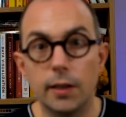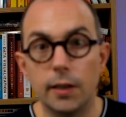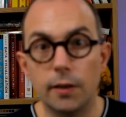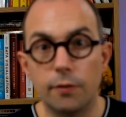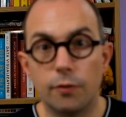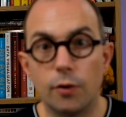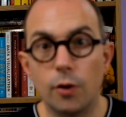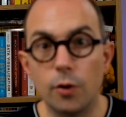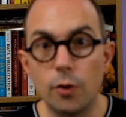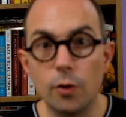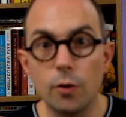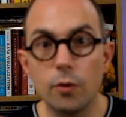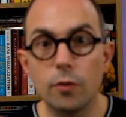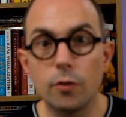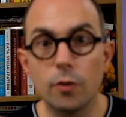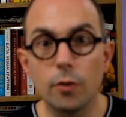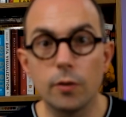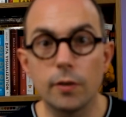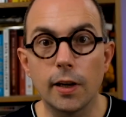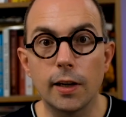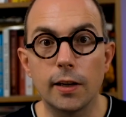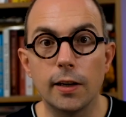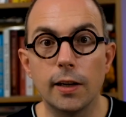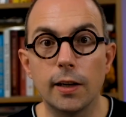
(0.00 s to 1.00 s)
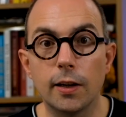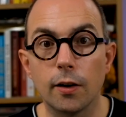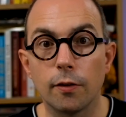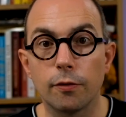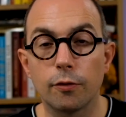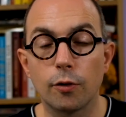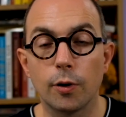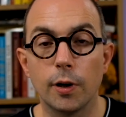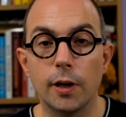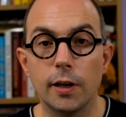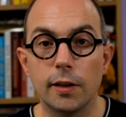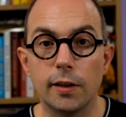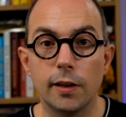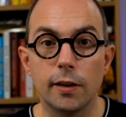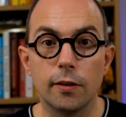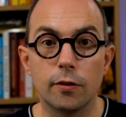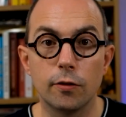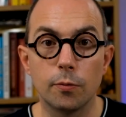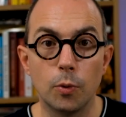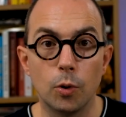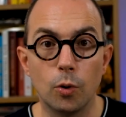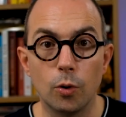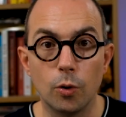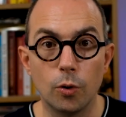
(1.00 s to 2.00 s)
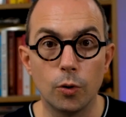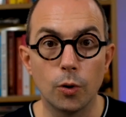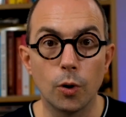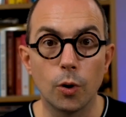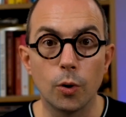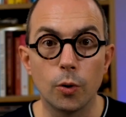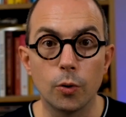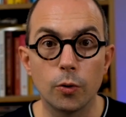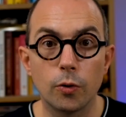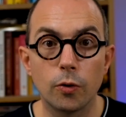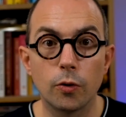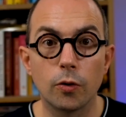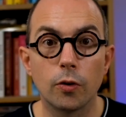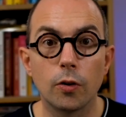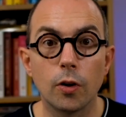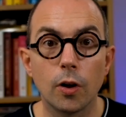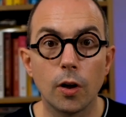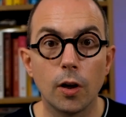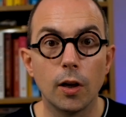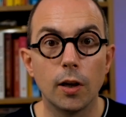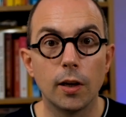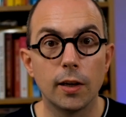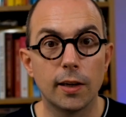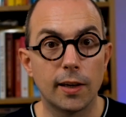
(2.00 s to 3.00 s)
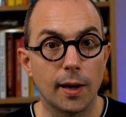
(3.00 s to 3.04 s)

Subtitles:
If you use the technique of creating small notes,